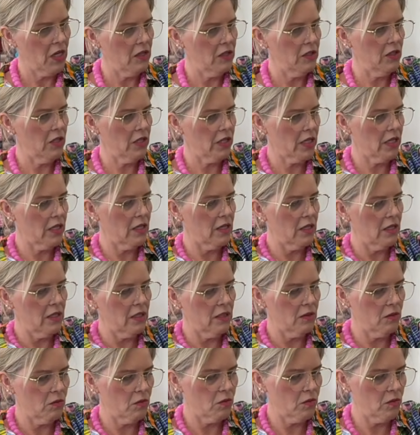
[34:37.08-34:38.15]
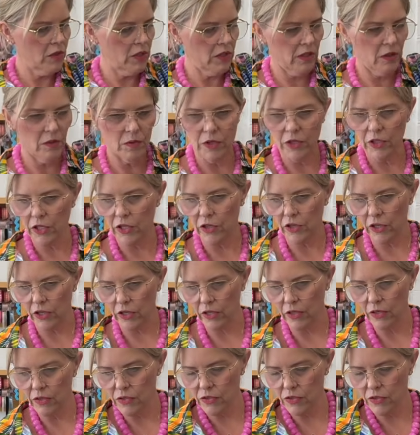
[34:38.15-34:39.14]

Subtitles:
Looking really, really good.